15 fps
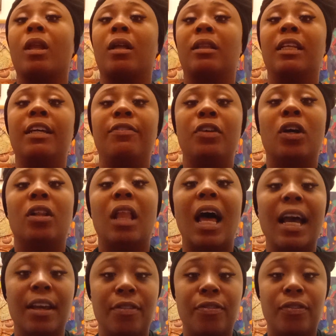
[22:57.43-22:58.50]
Live your
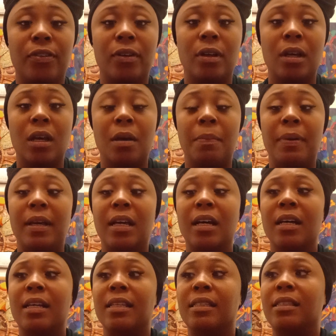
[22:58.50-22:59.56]
life,
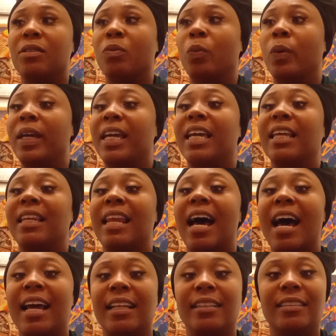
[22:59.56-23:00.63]
because we
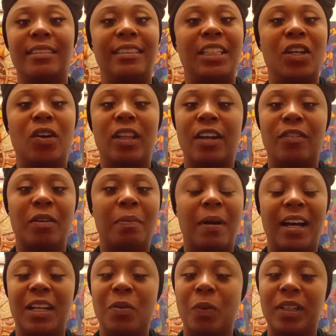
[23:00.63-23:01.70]
cannot tell
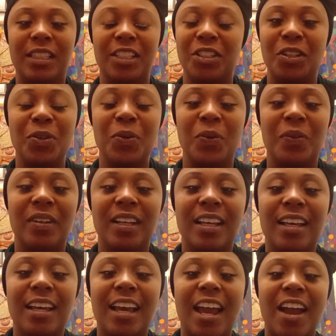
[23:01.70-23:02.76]
everybody what to do.
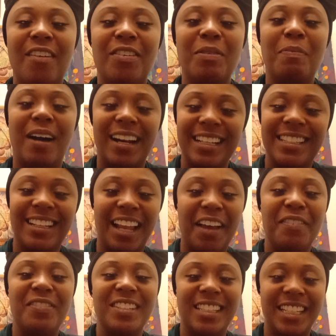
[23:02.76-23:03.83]
Everybody's
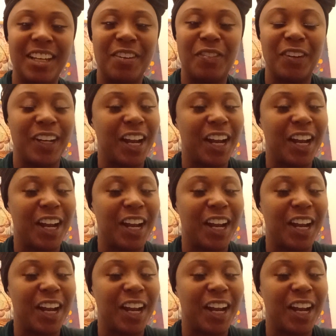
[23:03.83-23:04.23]
life is different.